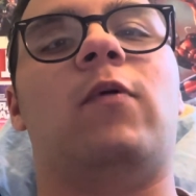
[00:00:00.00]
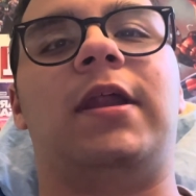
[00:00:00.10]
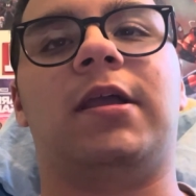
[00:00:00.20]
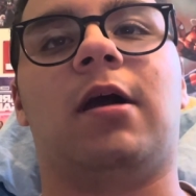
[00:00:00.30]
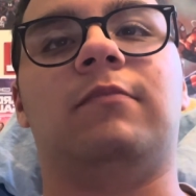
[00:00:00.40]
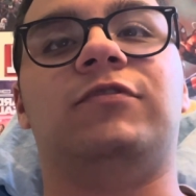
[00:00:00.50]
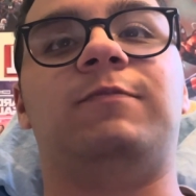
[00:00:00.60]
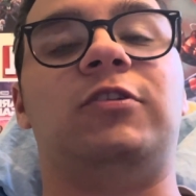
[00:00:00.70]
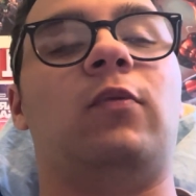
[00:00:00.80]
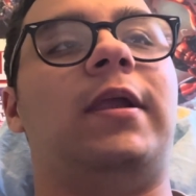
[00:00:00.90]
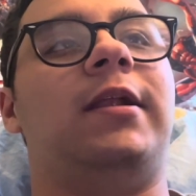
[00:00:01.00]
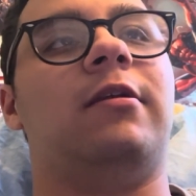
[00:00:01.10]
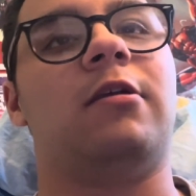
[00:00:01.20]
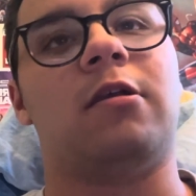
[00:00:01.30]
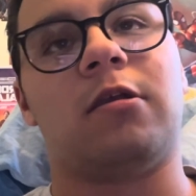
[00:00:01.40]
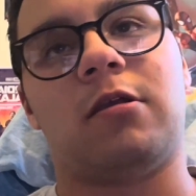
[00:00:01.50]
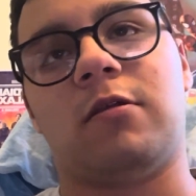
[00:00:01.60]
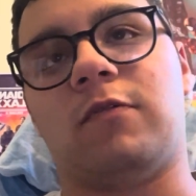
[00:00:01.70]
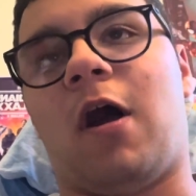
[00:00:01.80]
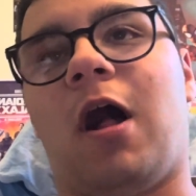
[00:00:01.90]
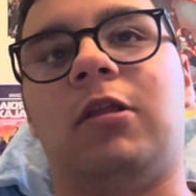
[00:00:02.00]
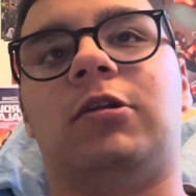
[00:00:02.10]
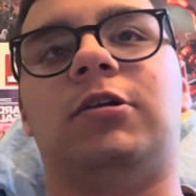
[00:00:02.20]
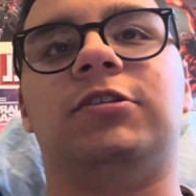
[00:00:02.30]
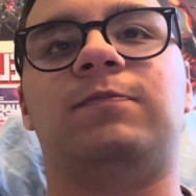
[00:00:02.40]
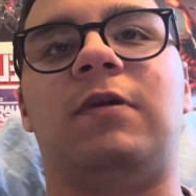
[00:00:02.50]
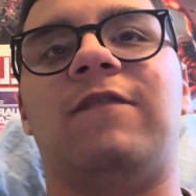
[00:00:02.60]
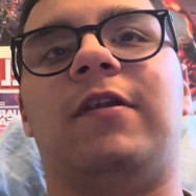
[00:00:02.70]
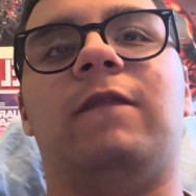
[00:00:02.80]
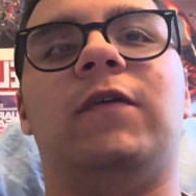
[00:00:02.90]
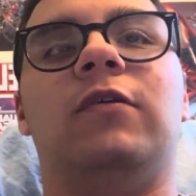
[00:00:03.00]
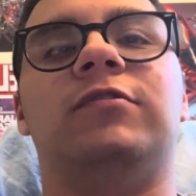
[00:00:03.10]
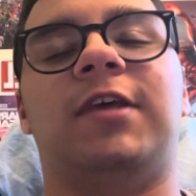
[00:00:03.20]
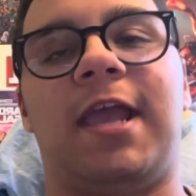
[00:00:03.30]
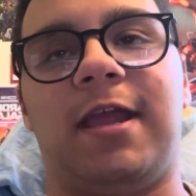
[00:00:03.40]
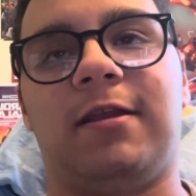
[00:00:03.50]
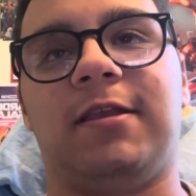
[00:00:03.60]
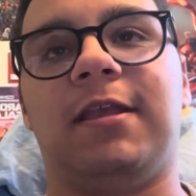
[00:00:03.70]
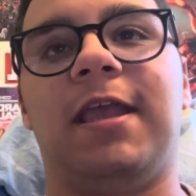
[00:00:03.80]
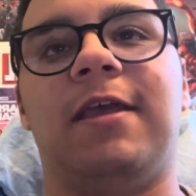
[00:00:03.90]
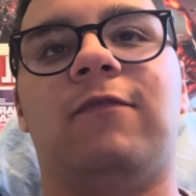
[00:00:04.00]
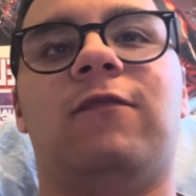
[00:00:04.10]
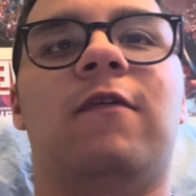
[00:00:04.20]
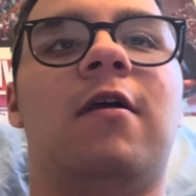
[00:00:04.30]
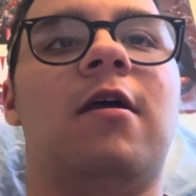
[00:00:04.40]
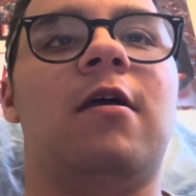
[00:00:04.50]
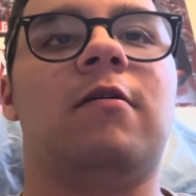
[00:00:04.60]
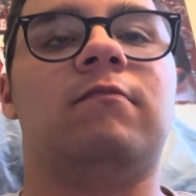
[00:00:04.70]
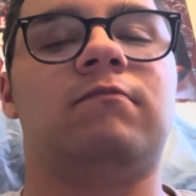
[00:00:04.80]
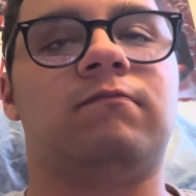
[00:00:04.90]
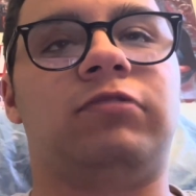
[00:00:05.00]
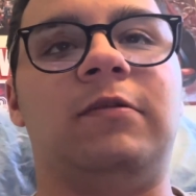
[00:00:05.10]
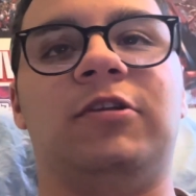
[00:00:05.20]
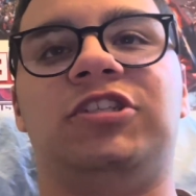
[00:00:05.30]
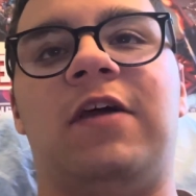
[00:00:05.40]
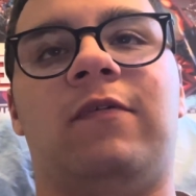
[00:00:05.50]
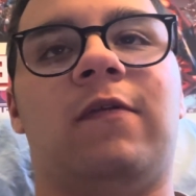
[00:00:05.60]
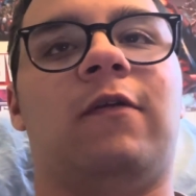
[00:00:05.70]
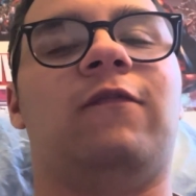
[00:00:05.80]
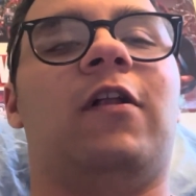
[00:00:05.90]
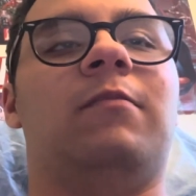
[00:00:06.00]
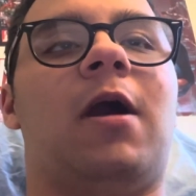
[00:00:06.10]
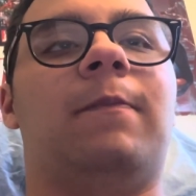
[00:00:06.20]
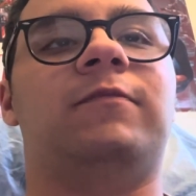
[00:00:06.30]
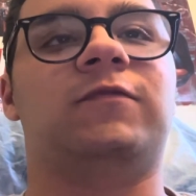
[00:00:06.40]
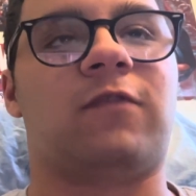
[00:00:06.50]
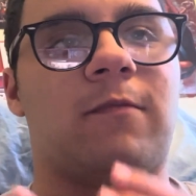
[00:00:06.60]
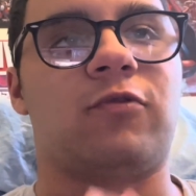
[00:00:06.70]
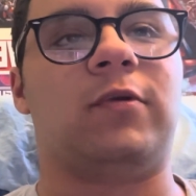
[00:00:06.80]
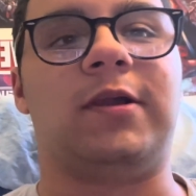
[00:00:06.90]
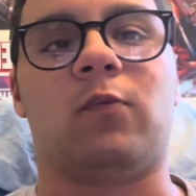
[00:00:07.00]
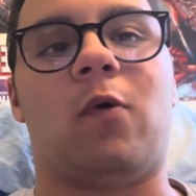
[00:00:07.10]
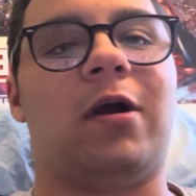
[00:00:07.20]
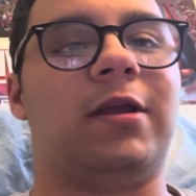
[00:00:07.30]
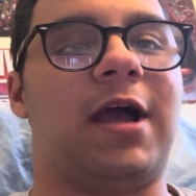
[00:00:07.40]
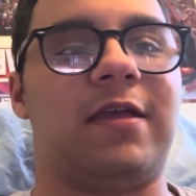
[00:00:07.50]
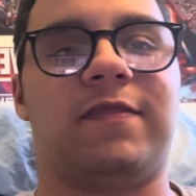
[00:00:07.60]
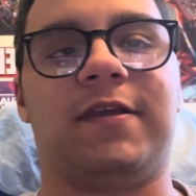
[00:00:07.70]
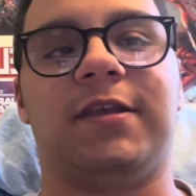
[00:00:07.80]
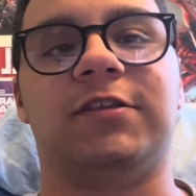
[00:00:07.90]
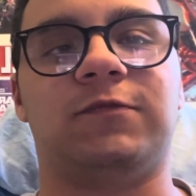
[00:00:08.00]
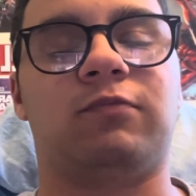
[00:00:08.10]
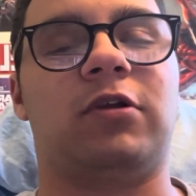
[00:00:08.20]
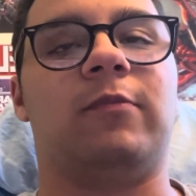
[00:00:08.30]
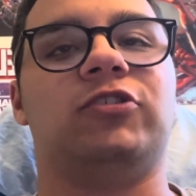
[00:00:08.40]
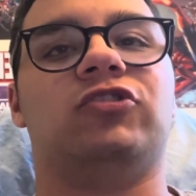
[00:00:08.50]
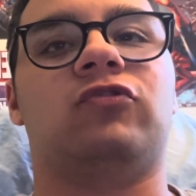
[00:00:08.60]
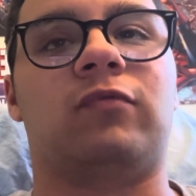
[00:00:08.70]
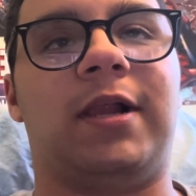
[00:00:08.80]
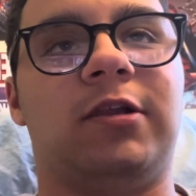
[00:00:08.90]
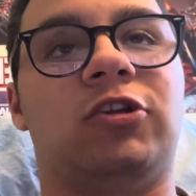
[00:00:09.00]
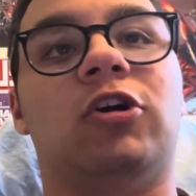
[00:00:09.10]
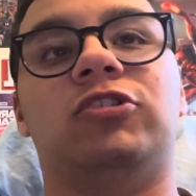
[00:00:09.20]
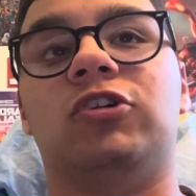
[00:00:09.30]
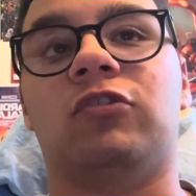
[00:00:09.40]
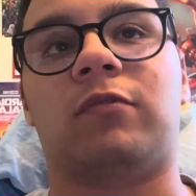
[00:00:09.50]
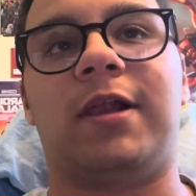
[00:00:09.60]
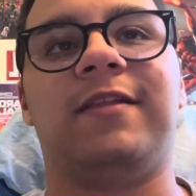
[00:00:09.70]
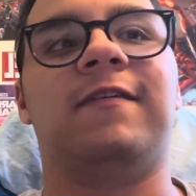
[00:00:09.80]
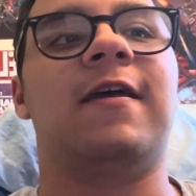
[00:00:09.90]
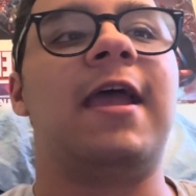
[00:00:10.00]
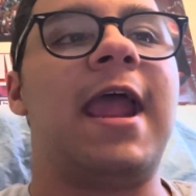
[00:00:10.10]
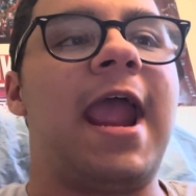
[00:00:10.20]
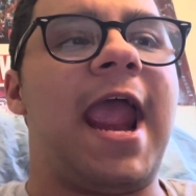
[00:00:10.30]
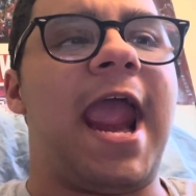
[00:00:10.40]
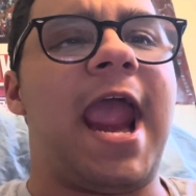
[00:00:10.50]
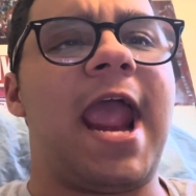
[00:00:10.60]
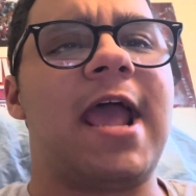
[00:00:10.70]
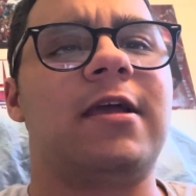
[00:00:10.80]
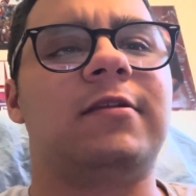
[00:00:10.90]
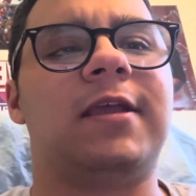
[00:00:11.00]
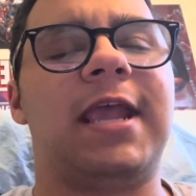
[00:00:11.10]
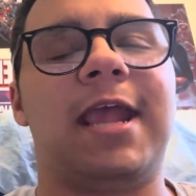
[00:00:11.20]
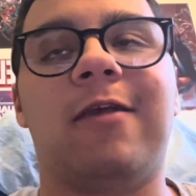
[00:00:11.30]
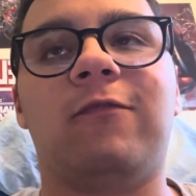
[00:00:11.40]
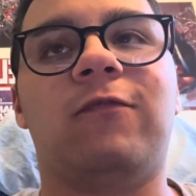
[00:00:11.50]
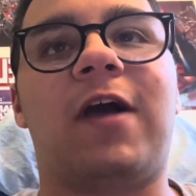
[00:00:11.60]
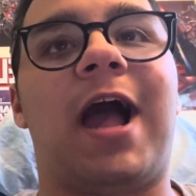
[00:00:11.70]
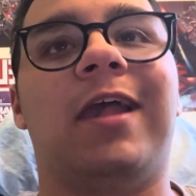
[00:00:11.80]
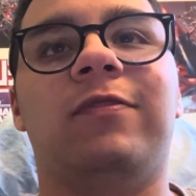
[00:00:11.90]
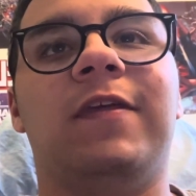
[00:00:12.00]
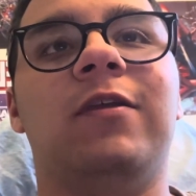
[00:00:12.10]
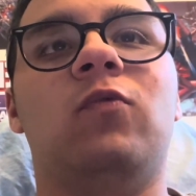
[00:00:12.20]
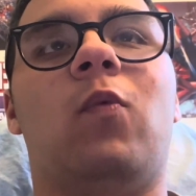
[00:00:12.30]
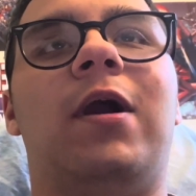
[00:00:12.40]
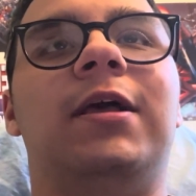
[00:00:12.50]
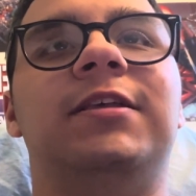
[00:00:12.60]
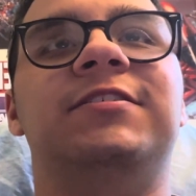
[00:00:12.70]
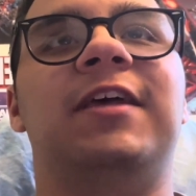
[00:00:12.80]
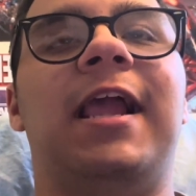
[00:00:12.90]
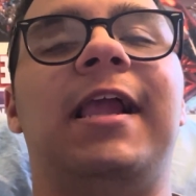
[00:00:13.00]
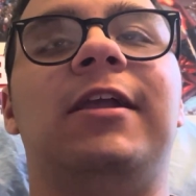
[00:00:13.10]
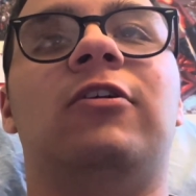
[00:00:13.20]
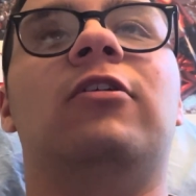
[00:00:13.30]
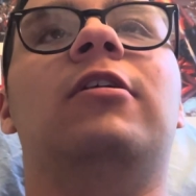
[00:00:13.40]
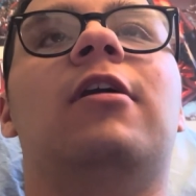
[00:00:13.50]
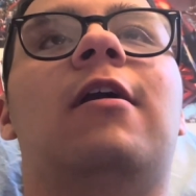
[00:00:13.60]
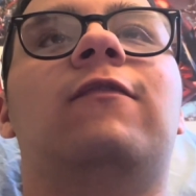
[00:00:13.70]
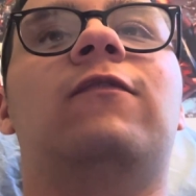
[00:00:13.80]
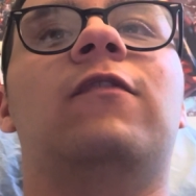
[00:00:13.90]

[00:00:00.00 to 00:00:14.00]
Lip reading: when it comes between The Hollars, Brief Interviews, and IF. Pretty much every other film up from 3 to 1, I think, is pretty much great, good to great. And IF, I think, was a good enough